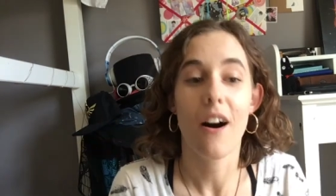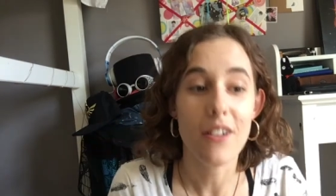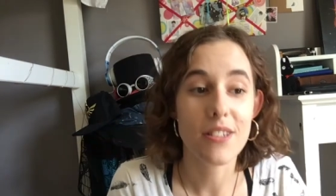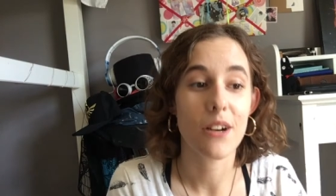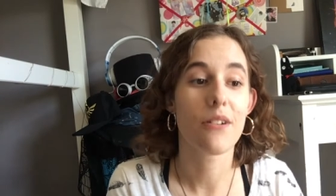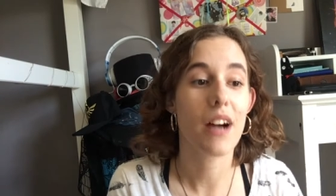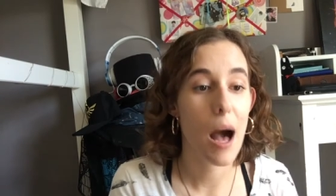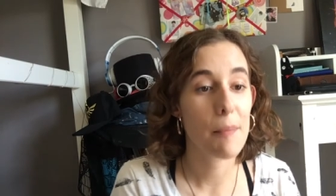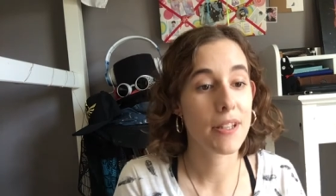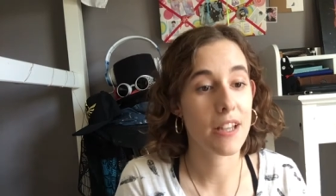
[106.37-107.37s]
Also,
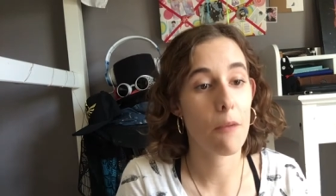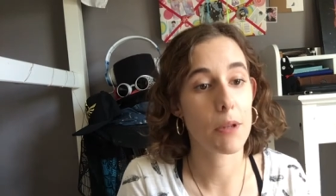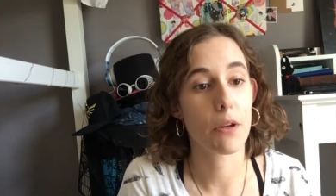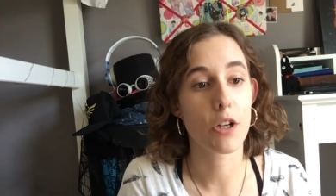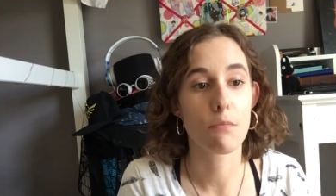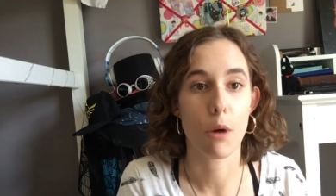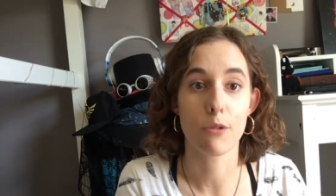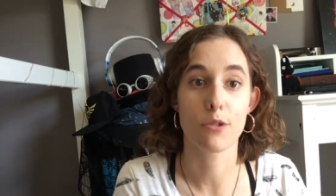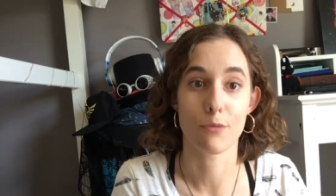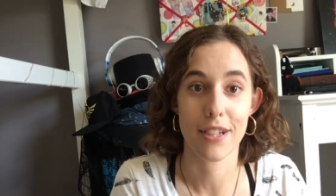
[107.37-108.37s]
comment down below your
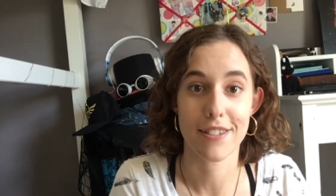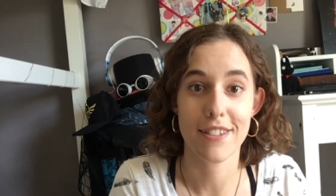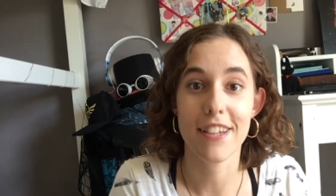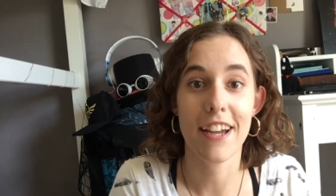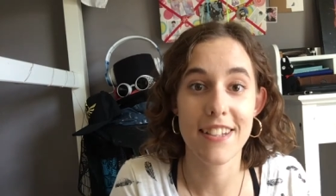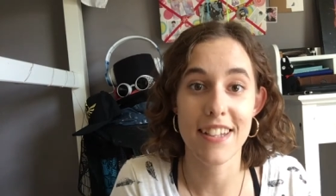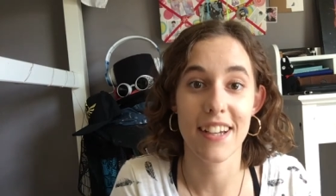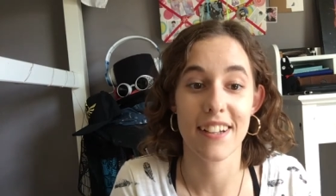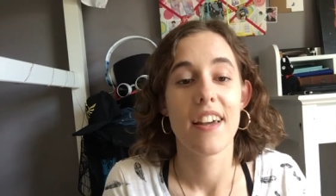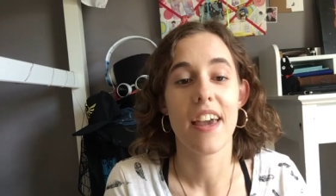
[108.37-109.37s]
most recent
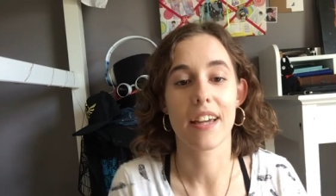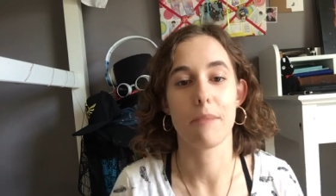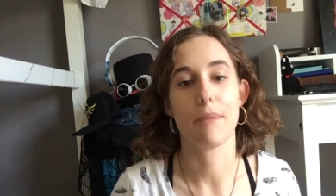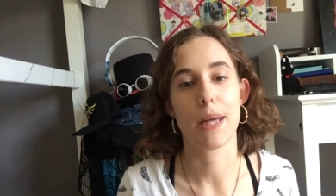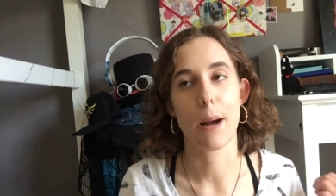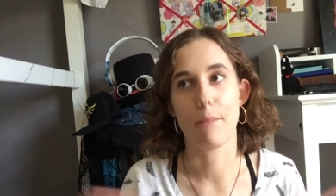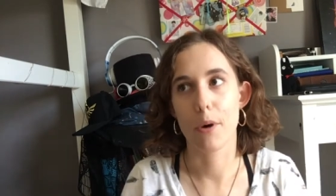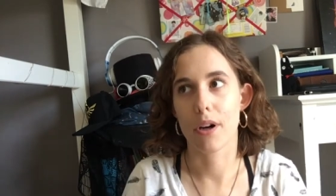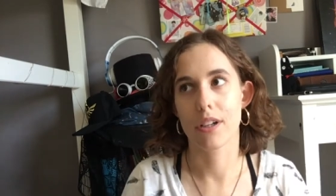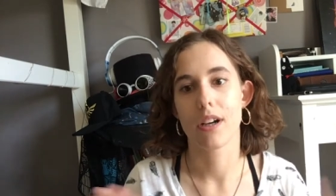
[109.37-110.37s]
idea. It can be a
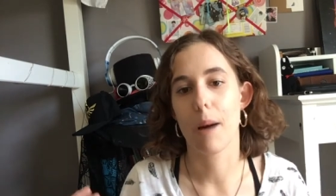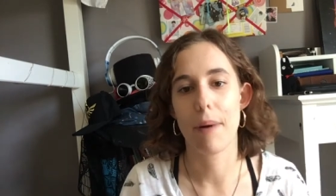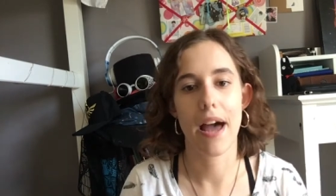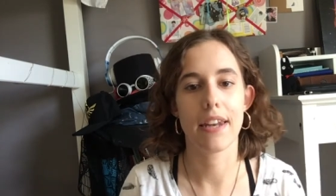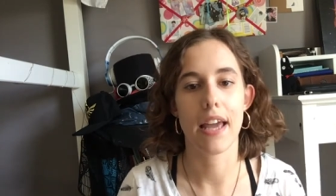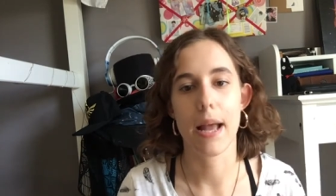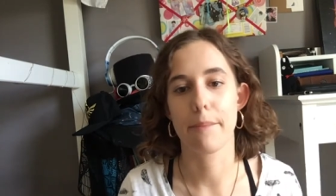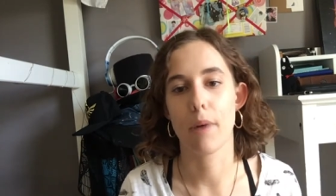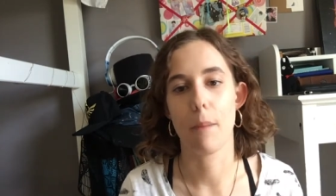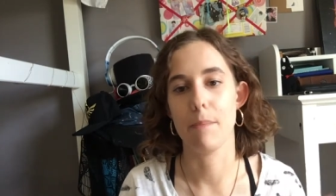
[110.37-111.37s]
book, a pet
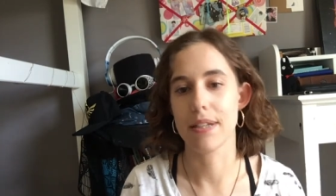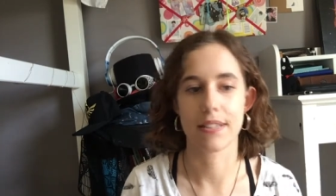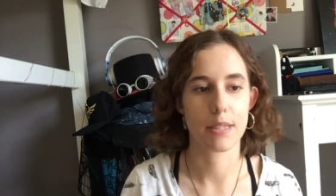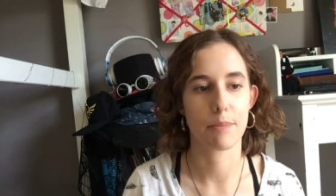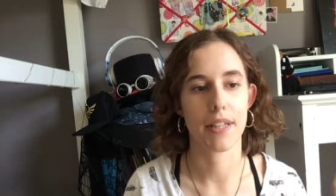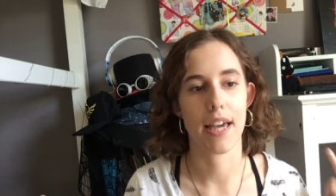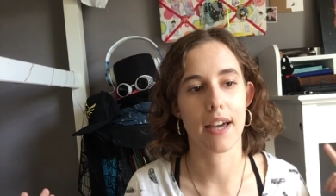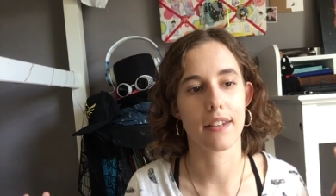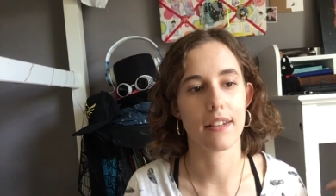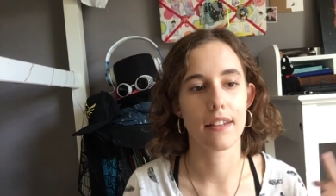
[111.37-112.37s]
name, a business plan,